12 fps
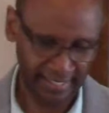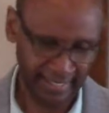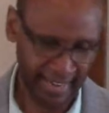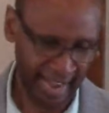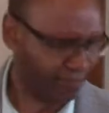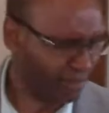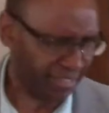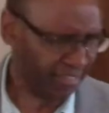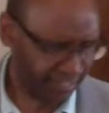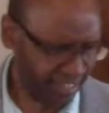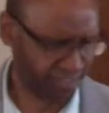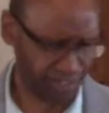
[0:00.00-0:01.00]
I'm not
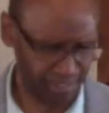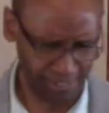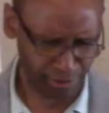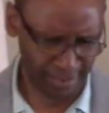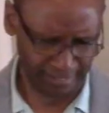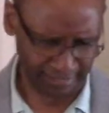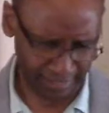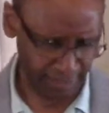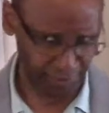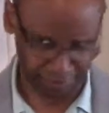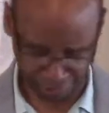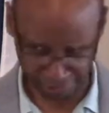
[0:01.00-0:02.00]
intentionally trying to kill
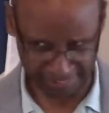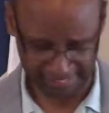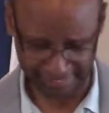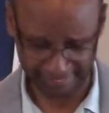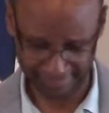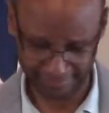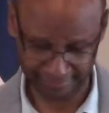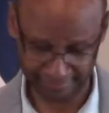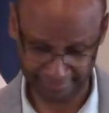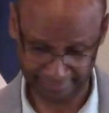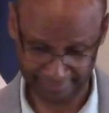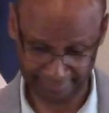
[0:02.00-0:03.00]
the tree,
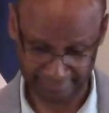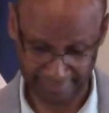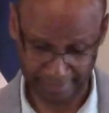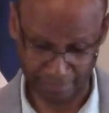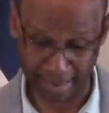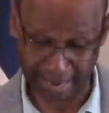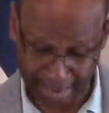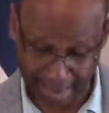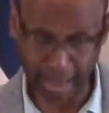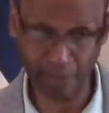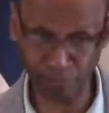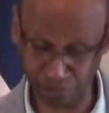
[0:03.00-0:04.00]
but I
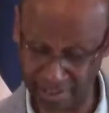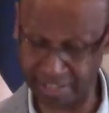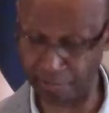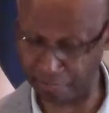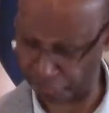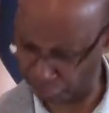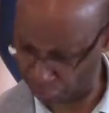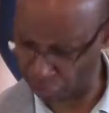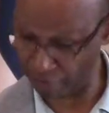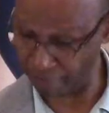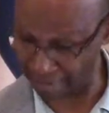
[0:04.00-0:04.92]
am trying to preserve my